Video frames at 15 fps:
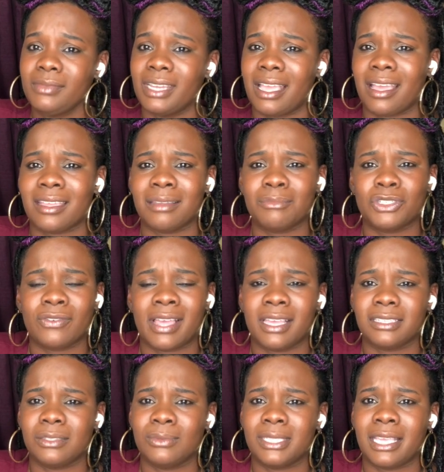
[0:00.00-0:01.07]
I am trying
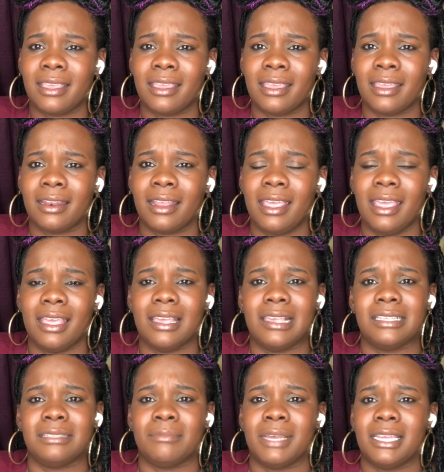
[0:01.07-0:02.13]
to take in
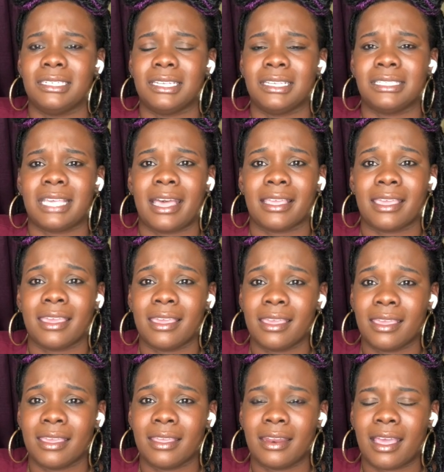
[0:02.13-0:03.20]
as much as I
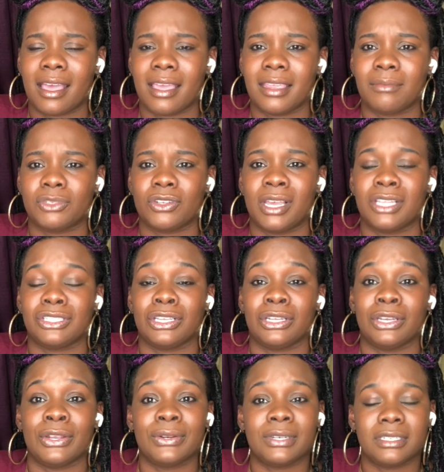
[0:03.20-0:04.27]
can. I am trying to
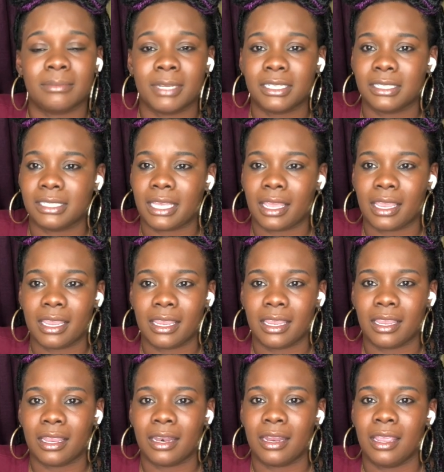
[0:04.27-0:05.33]
learn as much as I
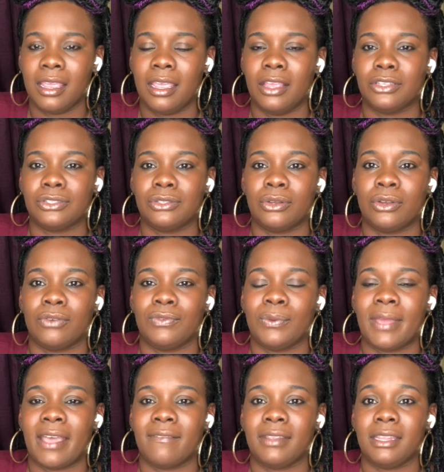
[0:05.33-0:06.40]
can. So if you
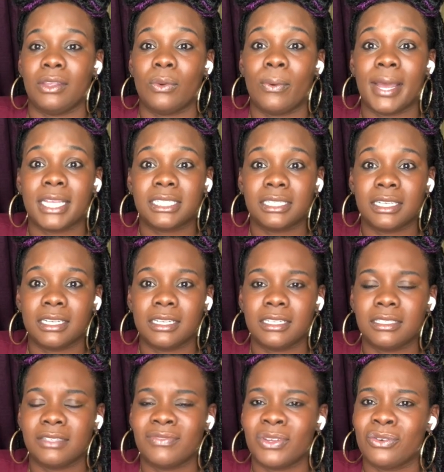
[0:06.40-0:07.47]
have any
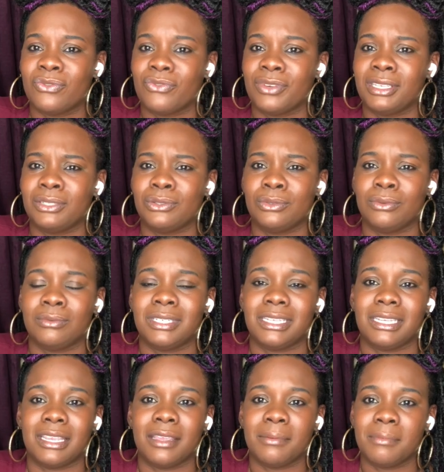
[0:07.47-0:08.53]
questions, feel free to
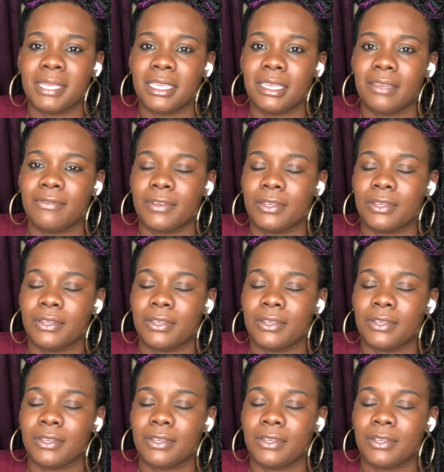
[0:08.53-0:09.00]
DM me.